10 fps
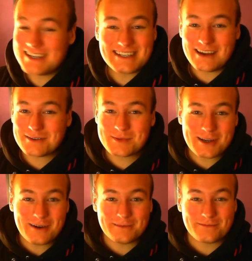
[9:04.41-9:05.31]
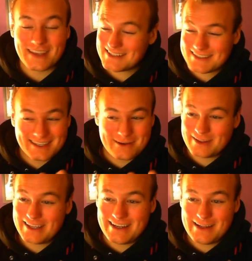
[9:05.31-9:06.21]
details we got. It's
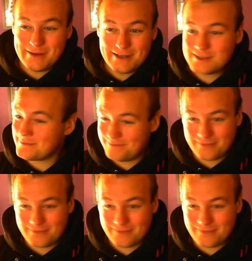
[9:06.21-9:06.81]
literally an image.